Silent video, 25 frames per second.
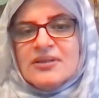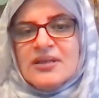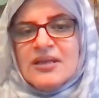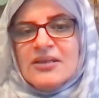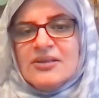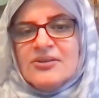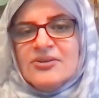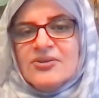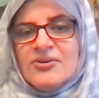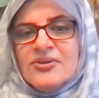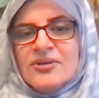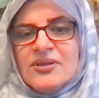
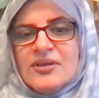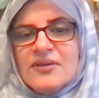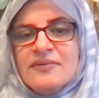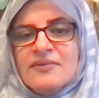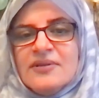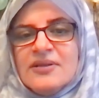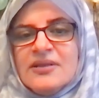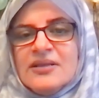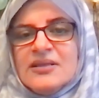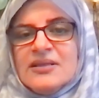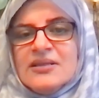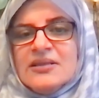and your
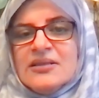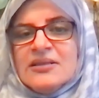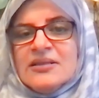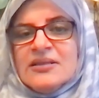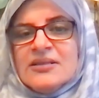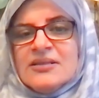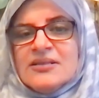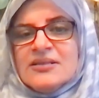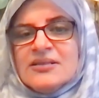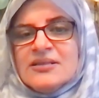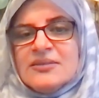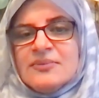giving
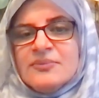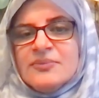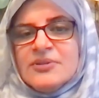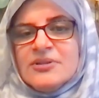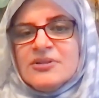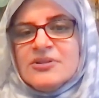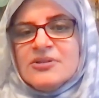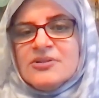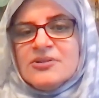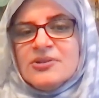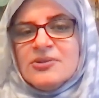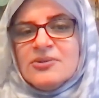is the
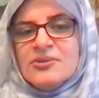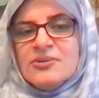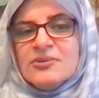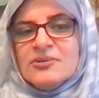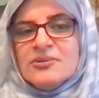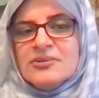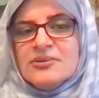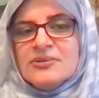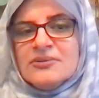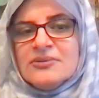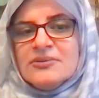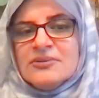
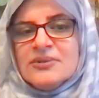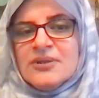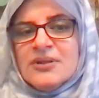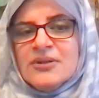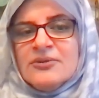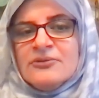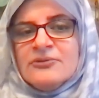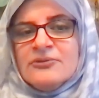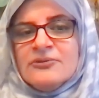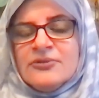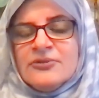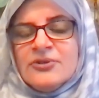bestowal
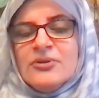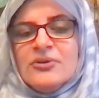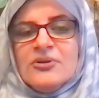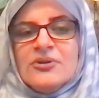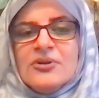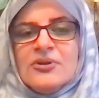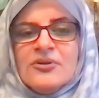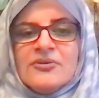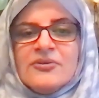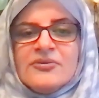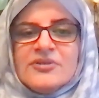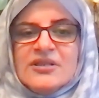full
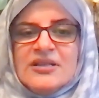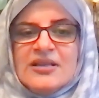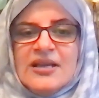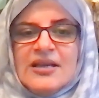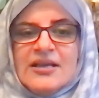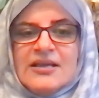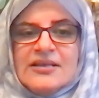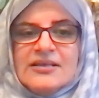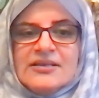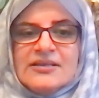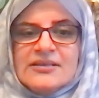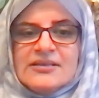of
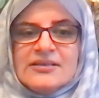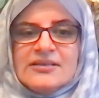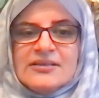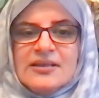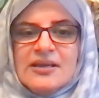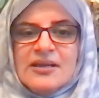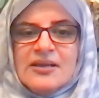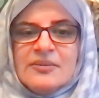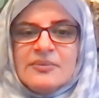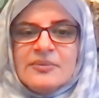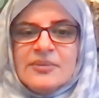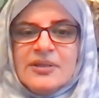delight.
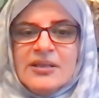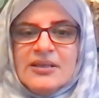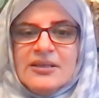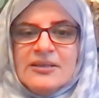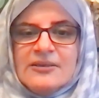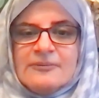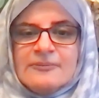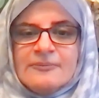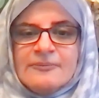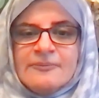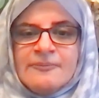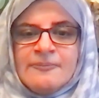
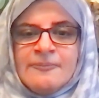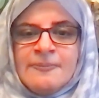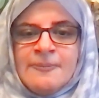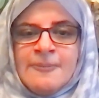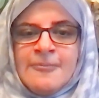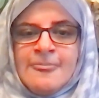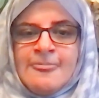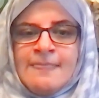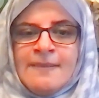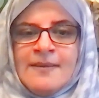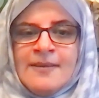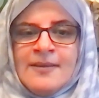Ameen.
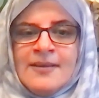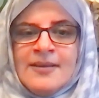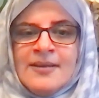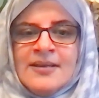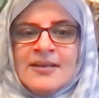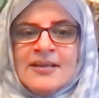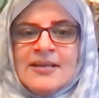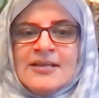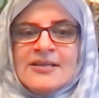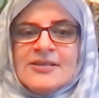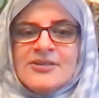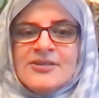
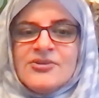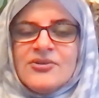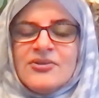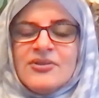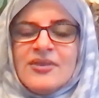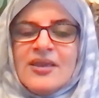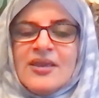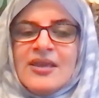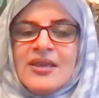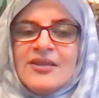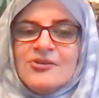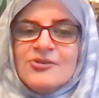So
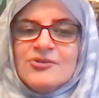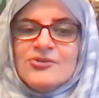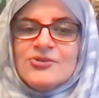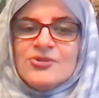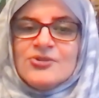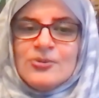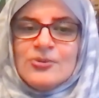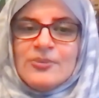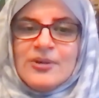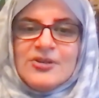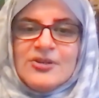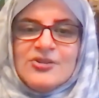thank you
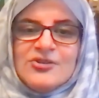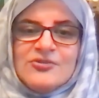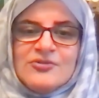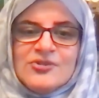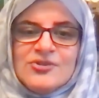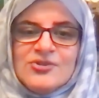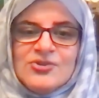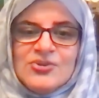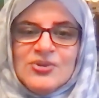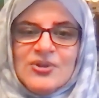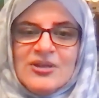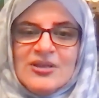so much for
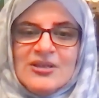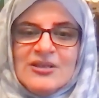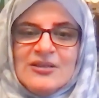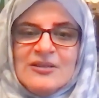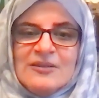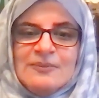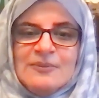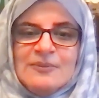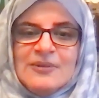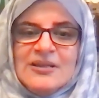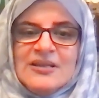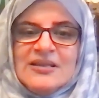
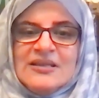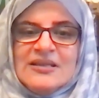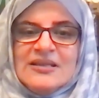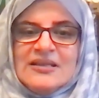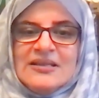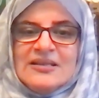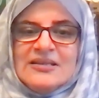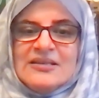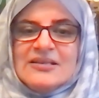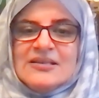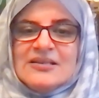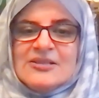joining me
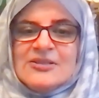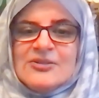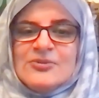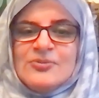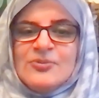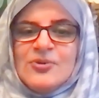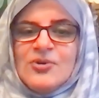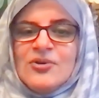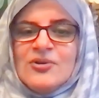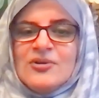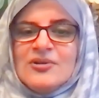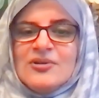in this
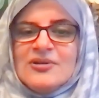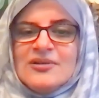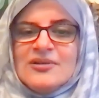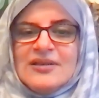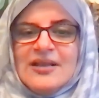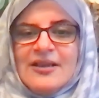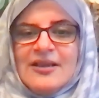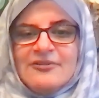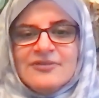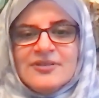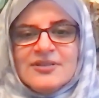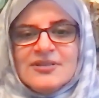small
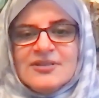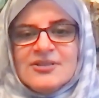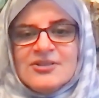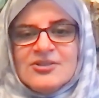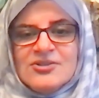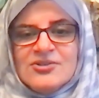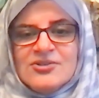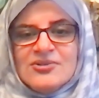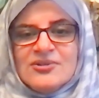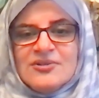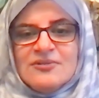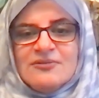effort
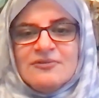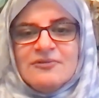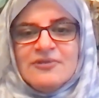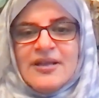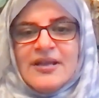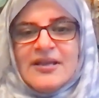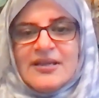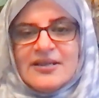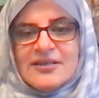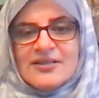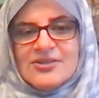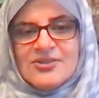to
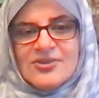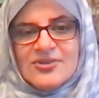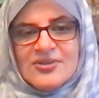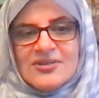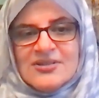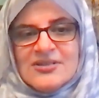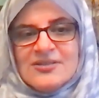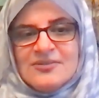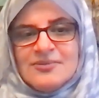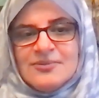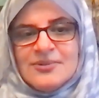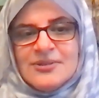reflect on
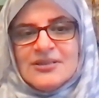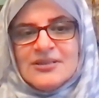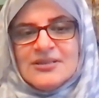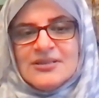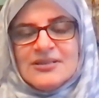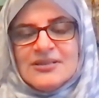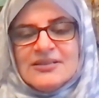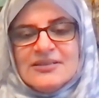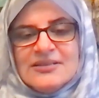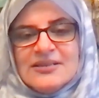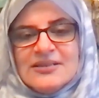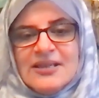His
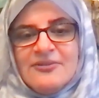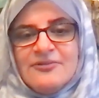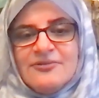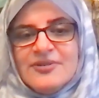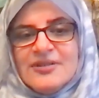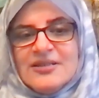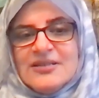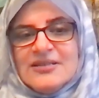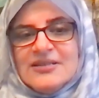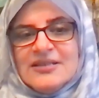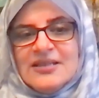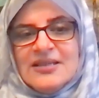word
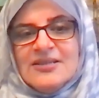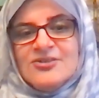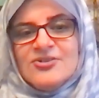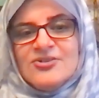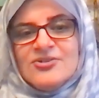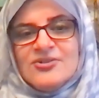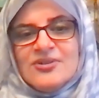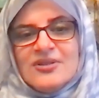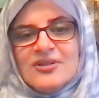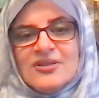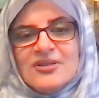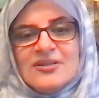every day
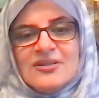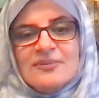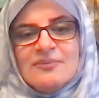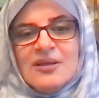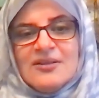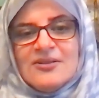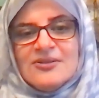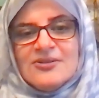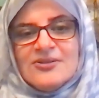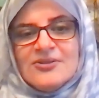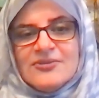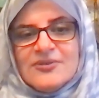during the
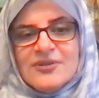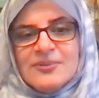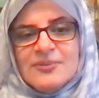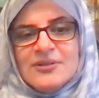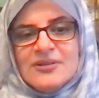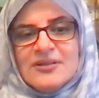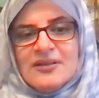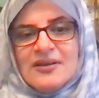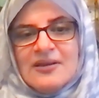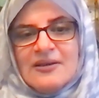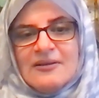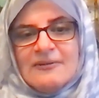month of
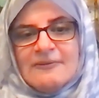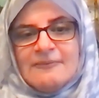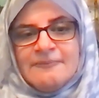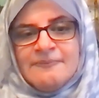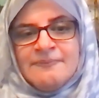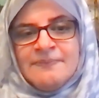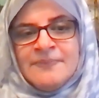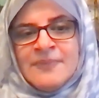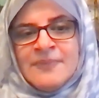Ramadan